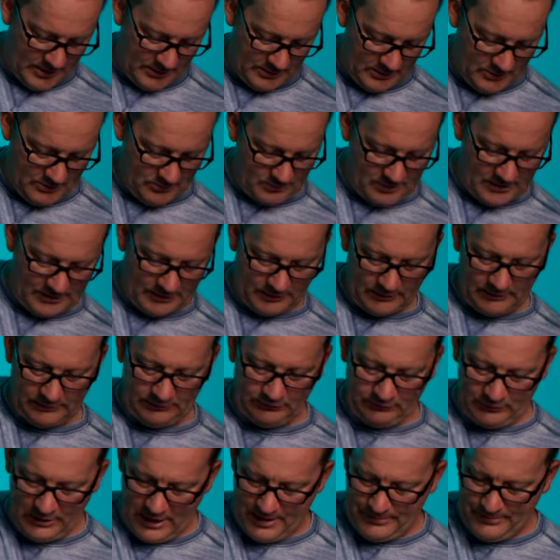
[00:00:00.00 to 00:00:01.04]
I don't like this
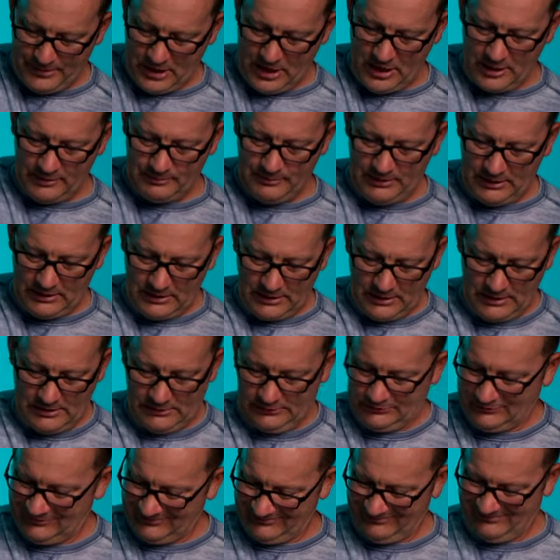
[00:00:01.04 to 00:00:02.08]
tripod
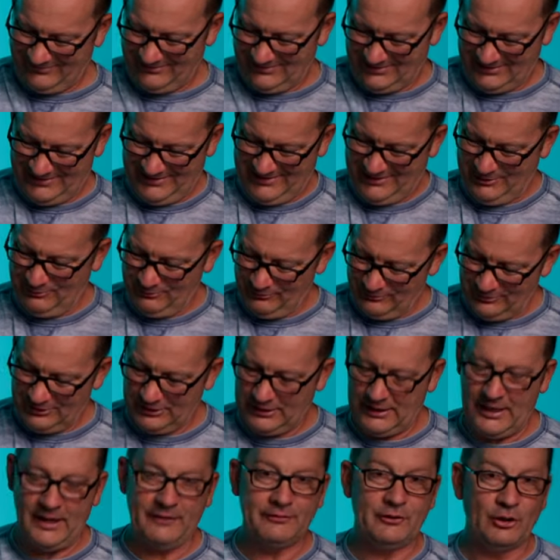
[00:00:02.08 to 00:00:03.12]
because you
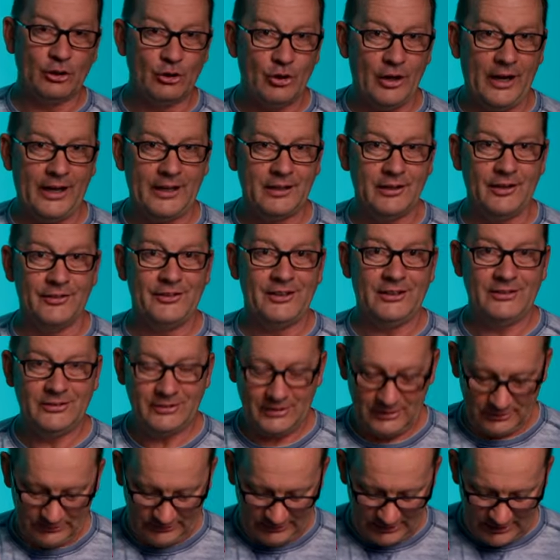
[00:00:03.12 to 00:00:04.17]
really have to crank on these
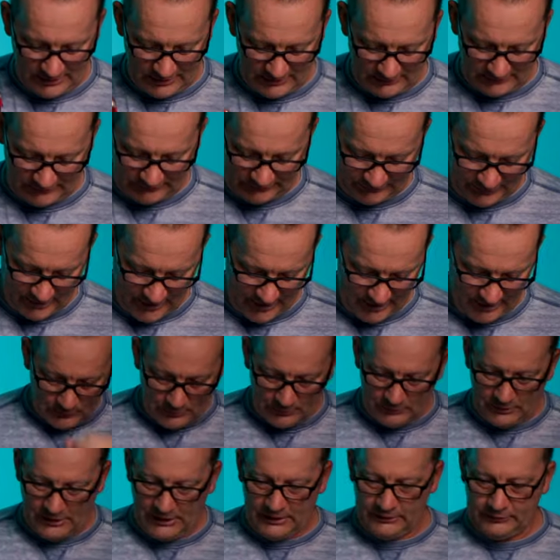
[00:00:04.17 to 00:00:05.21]
things to get it to stay.
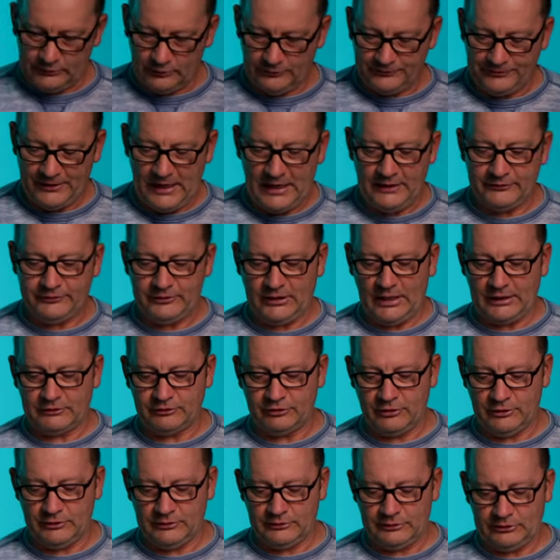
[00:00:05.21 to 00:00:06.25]
Okay, so five
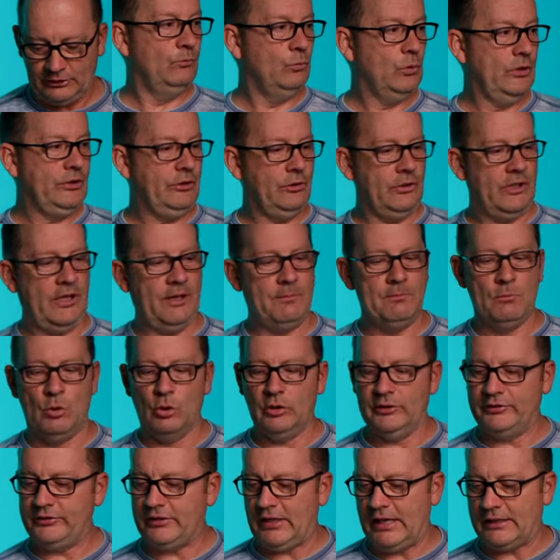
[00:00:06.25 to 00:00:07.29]
sections. When you get
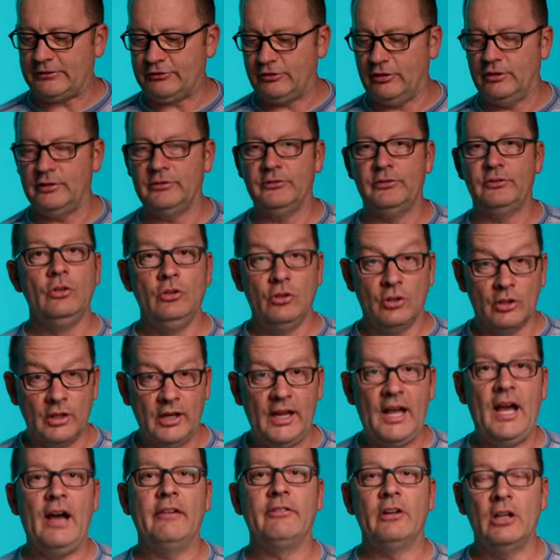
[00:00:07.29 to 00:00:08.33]
more sections, you're gonna
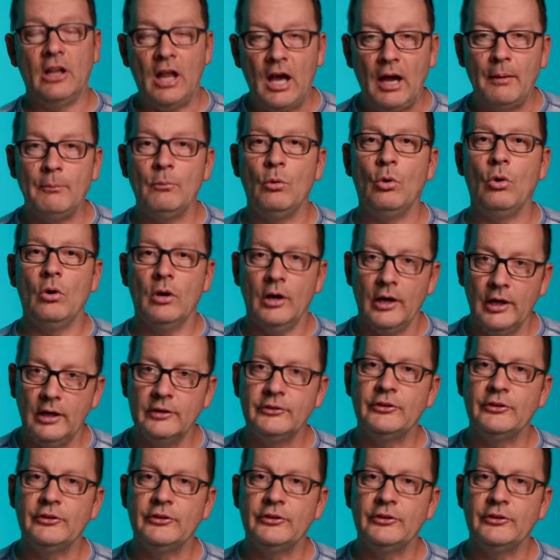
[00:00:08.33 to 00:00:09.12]
have a lot more